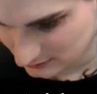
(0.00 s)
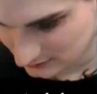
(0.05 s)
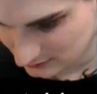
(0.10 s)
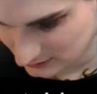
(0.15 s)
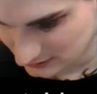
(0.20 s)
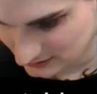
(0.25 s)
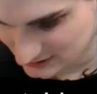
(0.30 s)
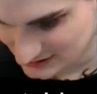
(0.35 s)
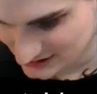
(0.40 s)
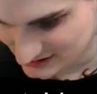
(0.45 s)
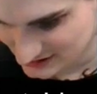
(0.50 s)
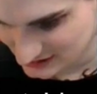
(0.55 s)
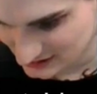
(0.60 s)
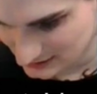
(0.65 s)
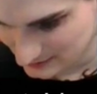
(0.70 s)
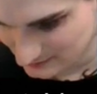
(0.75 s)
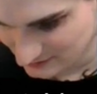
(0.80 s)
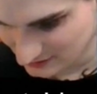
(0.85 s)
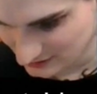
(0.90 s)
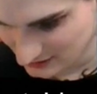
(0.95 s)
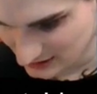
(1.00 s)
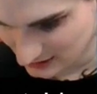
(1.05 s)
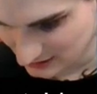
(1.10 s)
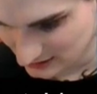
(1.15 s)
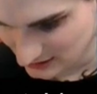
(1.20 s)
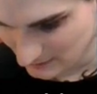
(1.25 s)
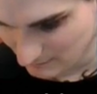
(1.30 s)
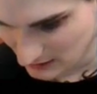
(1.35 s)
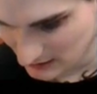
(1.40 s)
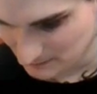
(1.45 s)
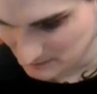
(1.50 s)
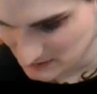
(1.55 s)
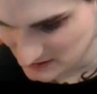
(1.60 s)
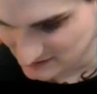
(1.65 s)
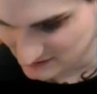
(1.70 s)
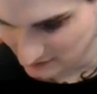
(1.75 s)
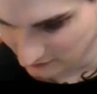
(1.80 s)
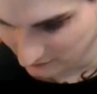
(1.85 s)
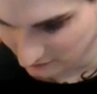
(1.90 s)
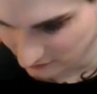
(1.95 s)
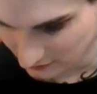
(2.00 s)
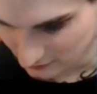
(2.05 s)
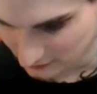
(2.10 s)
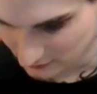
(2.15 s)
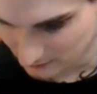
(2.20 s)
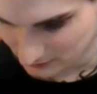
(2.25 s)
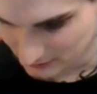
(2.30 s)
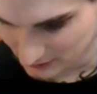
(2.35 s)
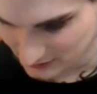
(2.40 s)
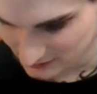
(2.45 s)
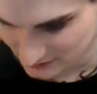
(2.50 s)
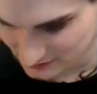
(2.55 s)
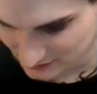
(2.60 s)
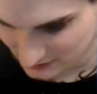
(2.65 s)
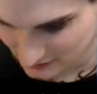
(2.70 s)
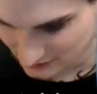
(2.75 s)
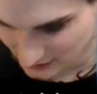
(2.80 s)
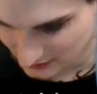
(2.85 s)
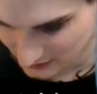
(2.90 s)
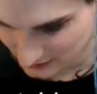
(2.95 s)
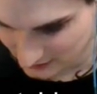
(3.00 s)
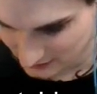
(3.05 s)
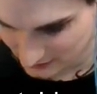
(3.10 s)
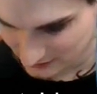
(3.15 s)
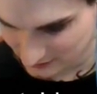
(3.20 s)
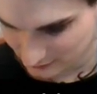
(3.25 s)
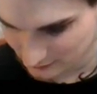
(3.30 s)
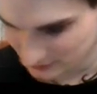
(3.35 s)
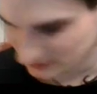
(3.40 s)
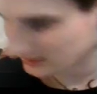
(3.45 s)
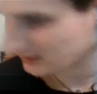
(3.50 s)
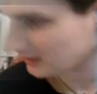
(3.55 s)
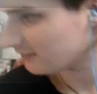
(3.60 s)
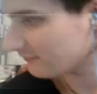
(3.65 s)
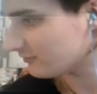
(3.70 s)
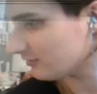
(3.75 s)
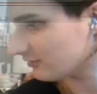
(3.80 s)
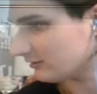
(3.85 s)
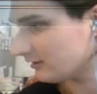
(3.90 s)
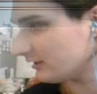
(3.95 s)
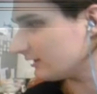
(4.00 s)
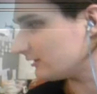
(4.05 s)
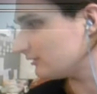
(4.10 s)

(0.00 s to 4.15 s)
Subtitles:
it seems like they might be 6-tone printed. I would have to like